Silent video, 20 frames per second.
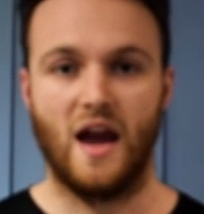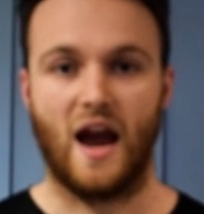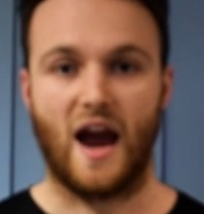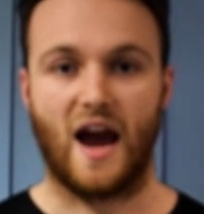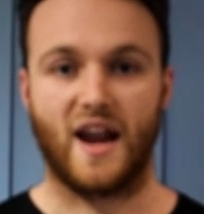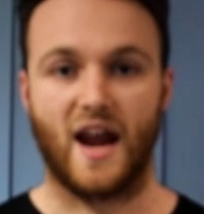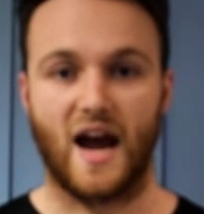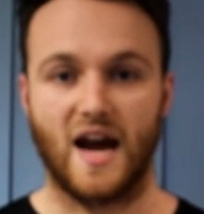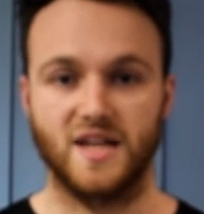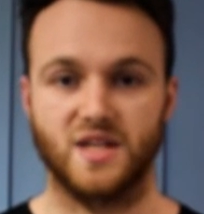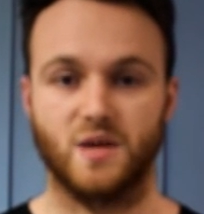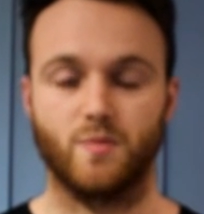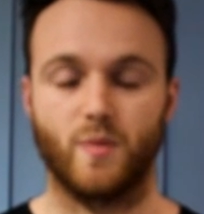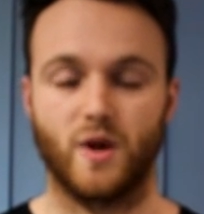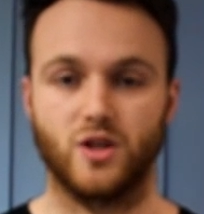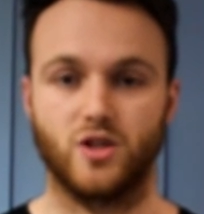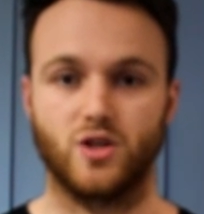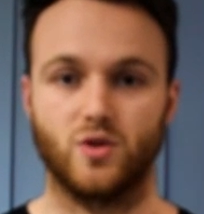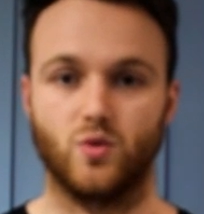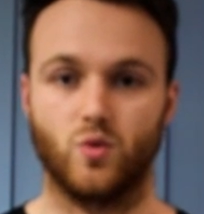And as I
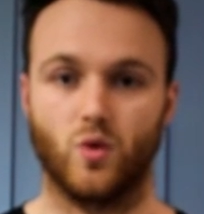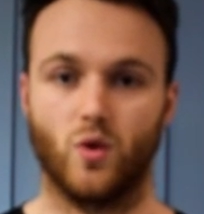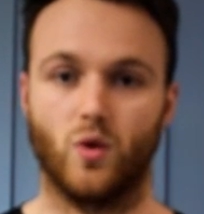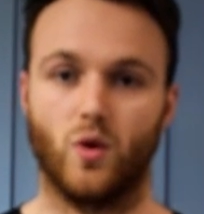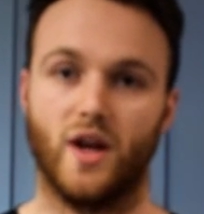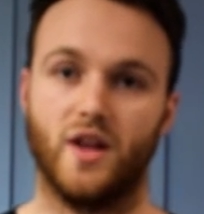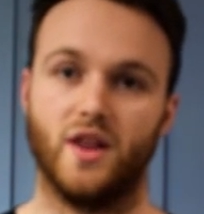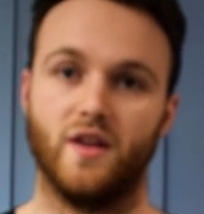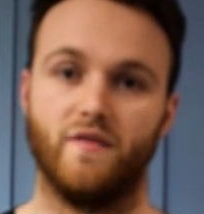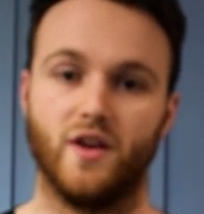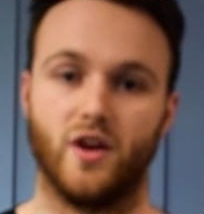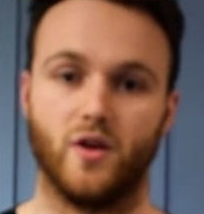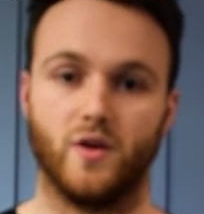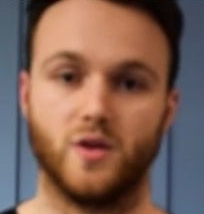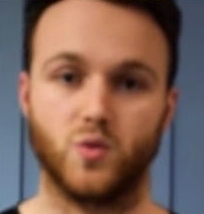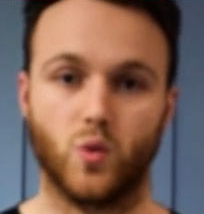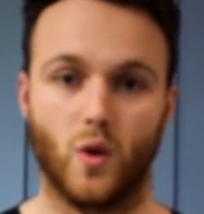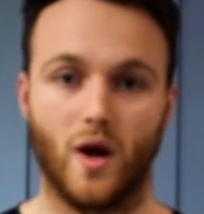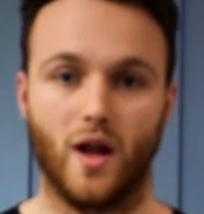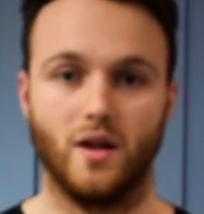mentioned in the video
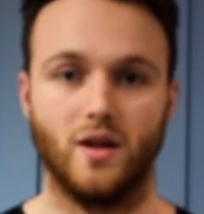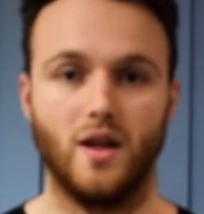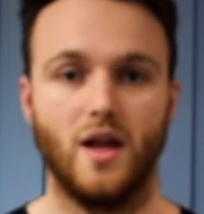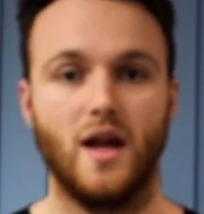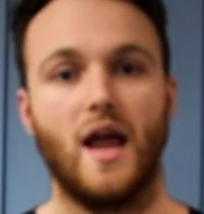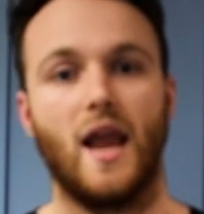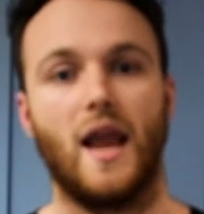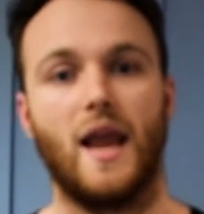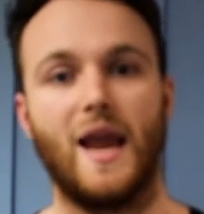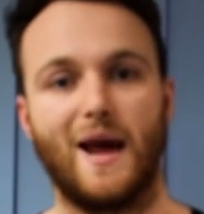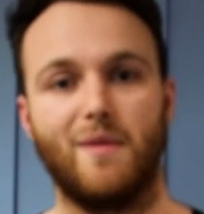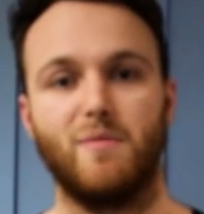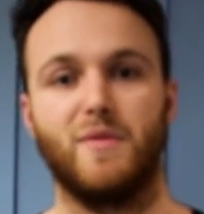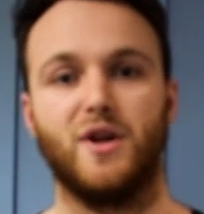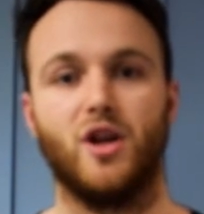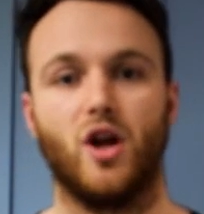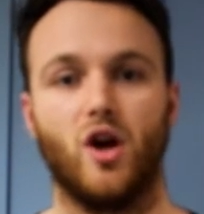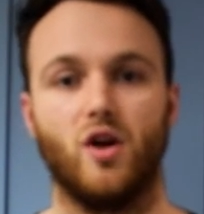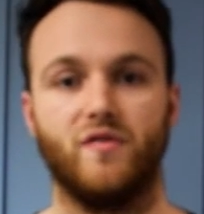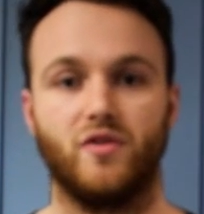as well, let
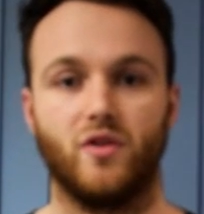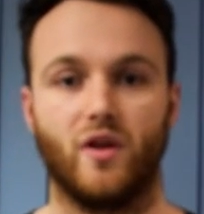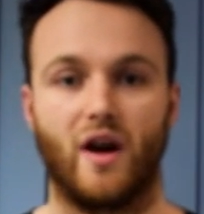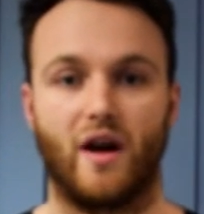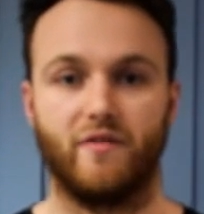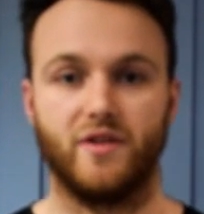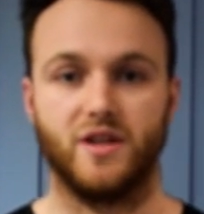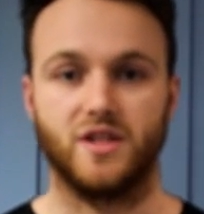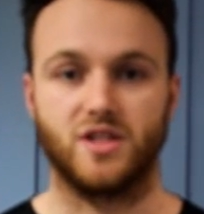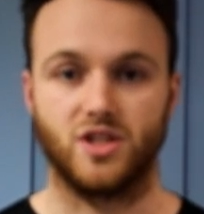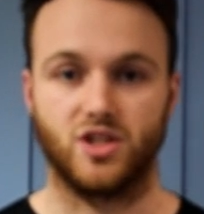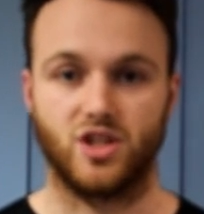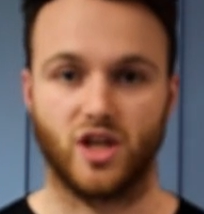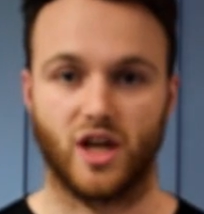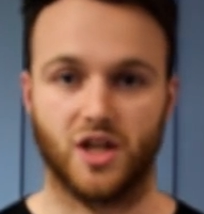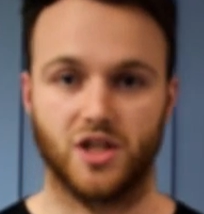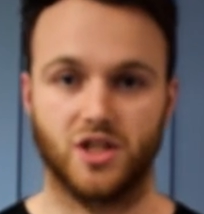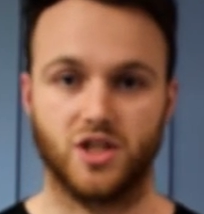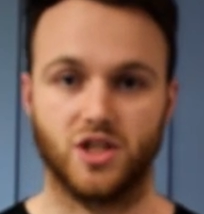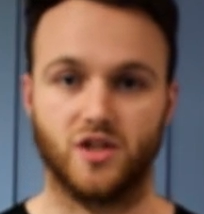me know if you have any
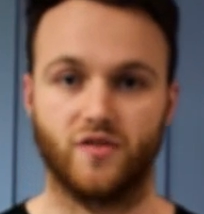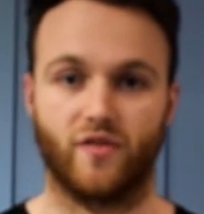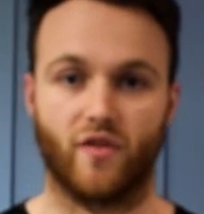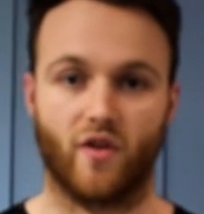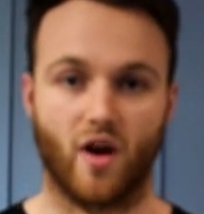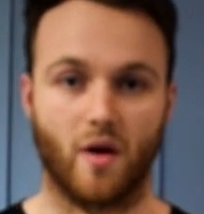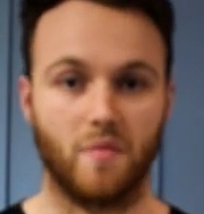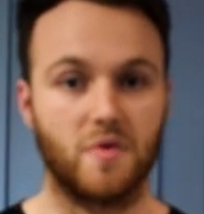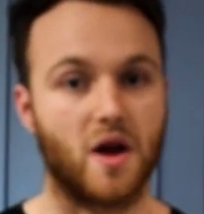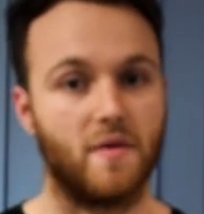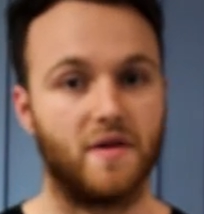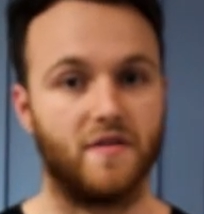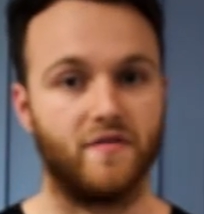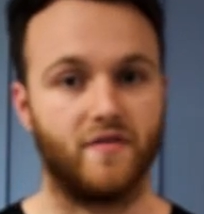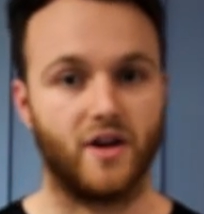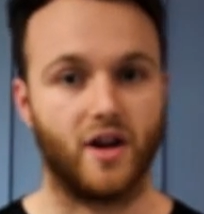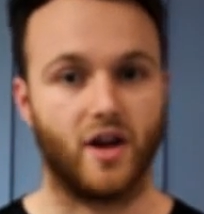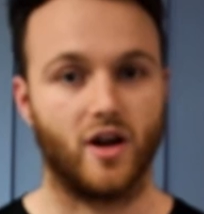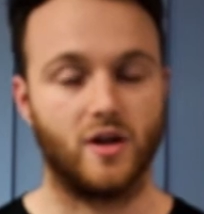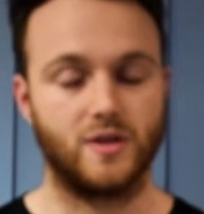suggestions for upcoming
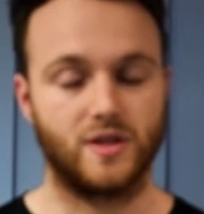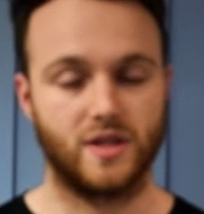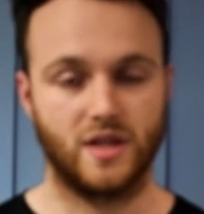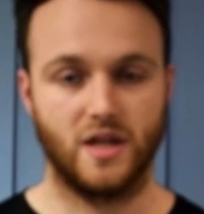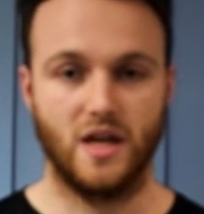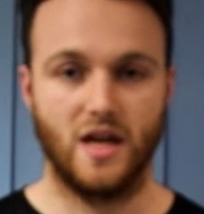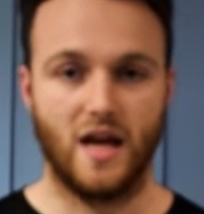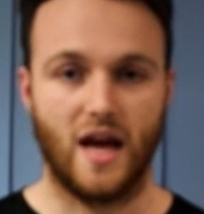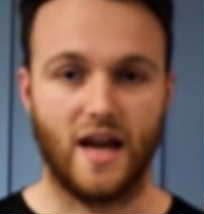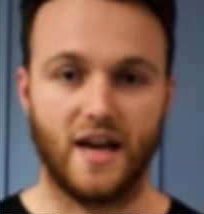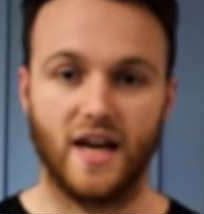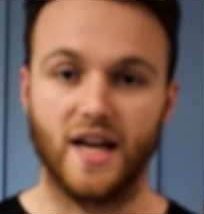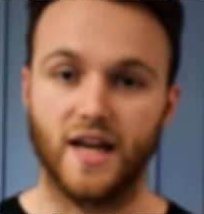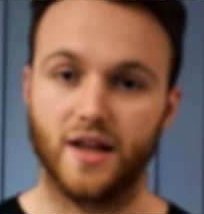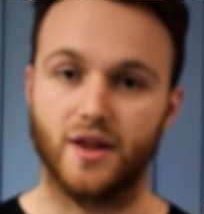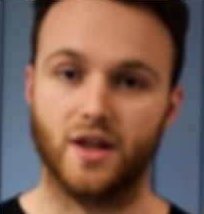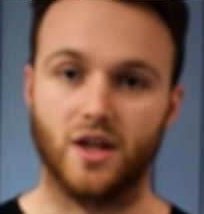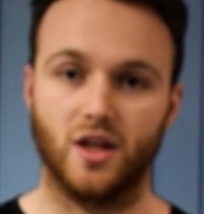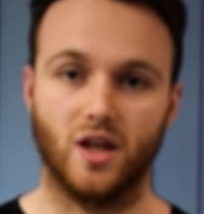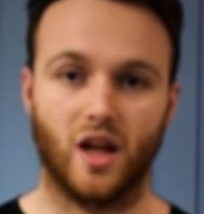videos and
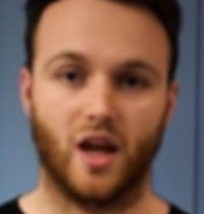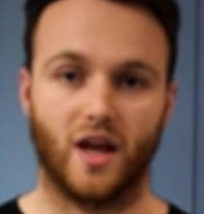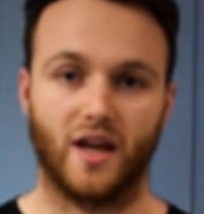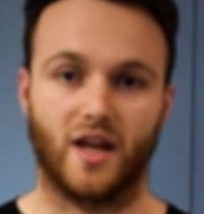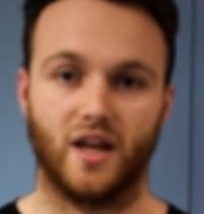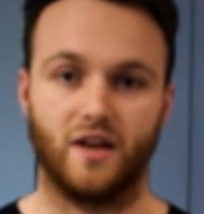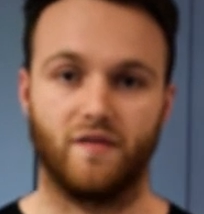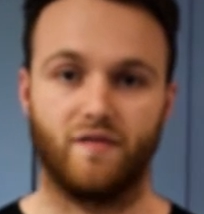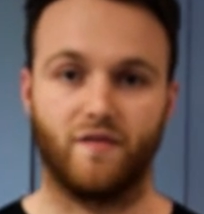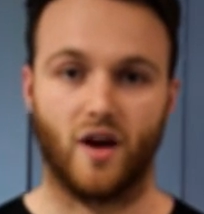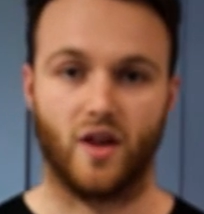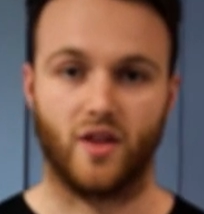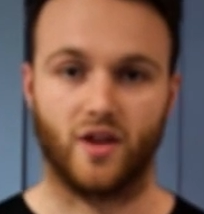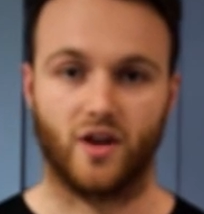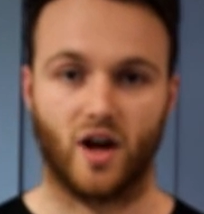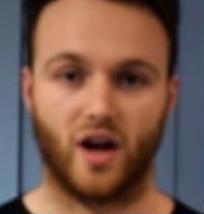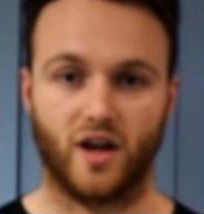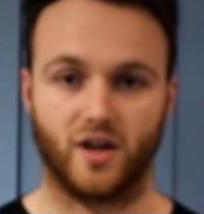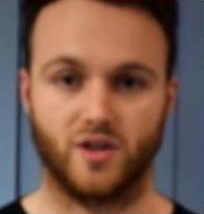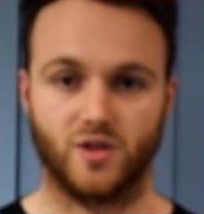anything you'd like any further
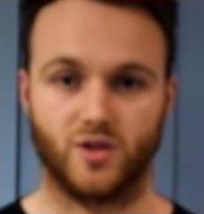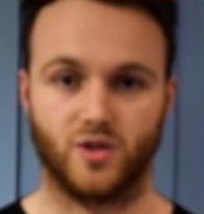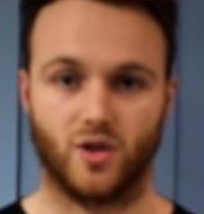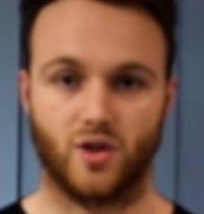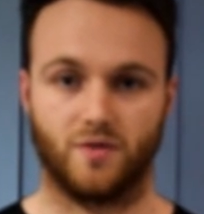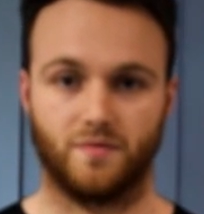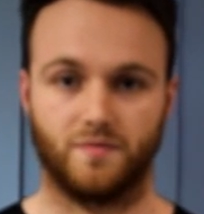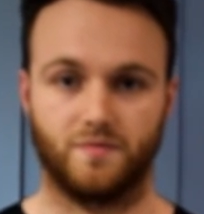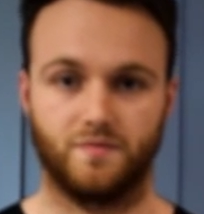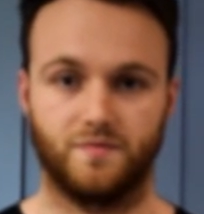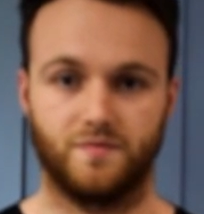guidance on.